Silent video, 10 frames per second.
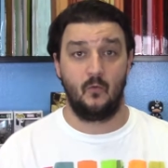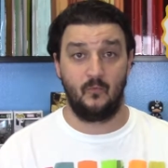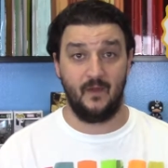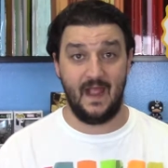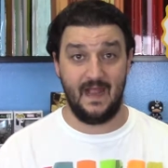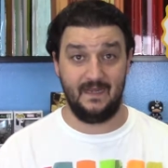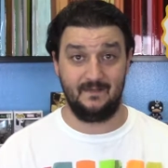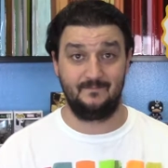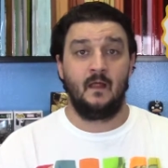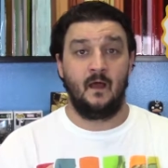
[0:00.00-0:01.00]

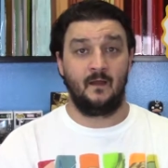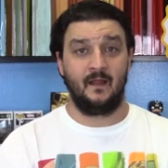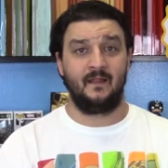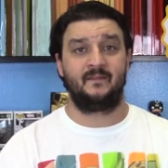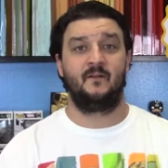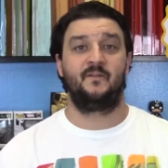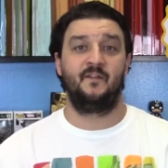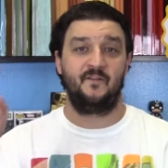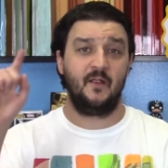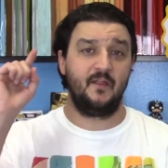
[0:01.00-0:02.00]
Rad. All right, so for
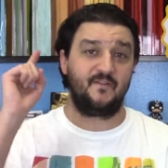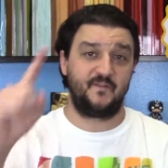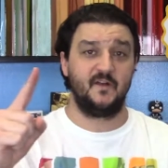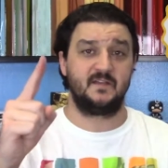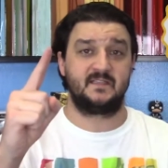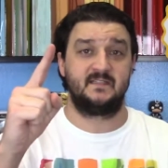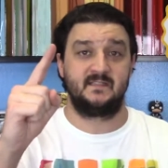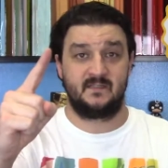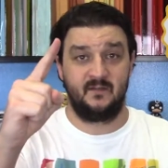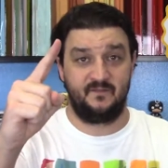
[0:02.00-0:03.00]
the very first
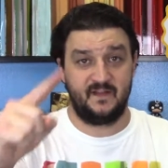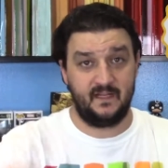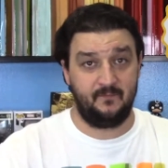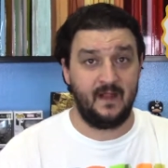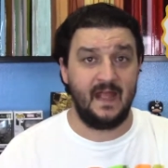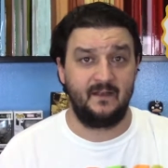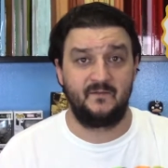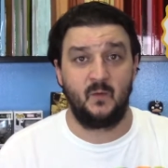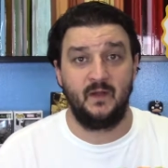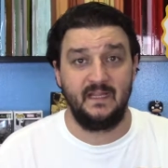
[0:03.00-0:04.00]
certified rad of
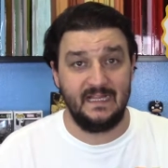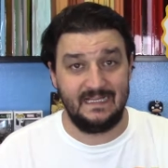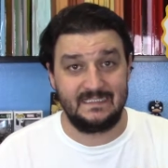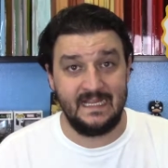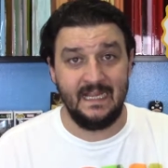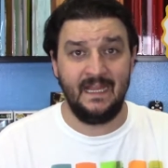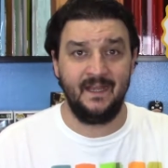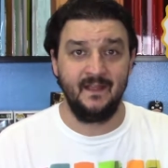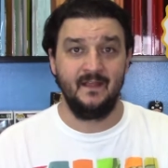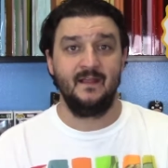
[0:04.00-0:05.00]

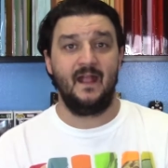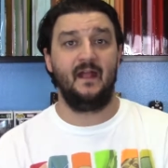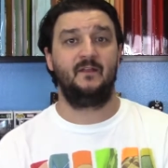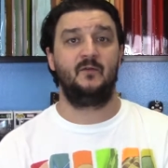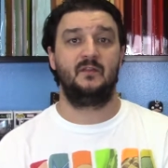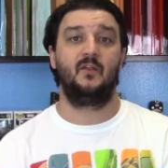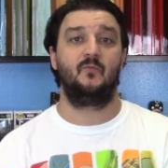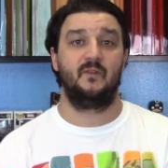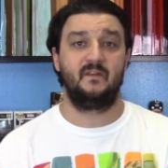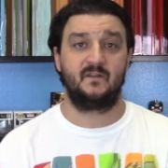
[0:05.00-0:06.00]
2018, had to do a little
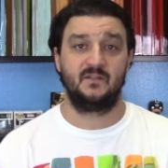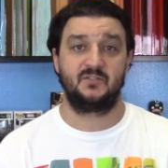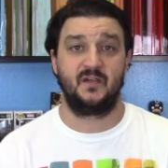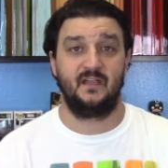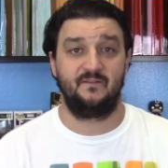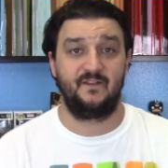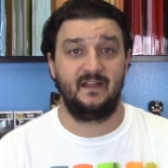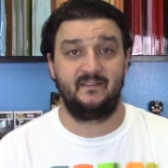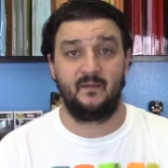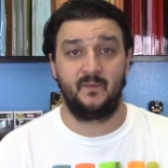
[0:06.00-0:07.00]
research, try and
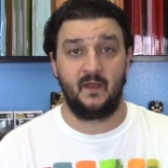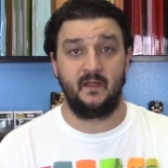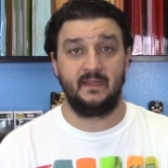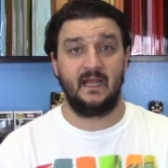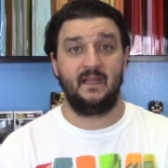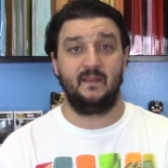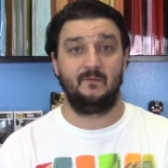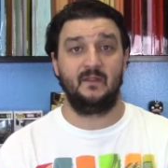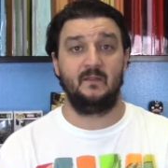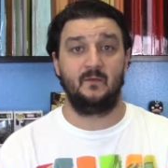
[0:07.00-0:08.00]
find something online that
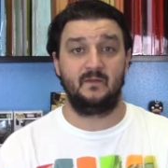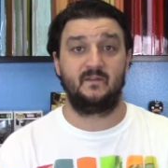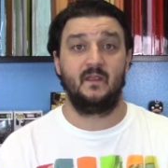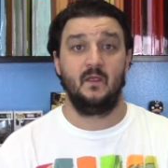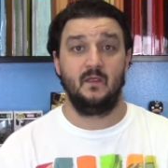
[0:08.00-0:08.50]
really was,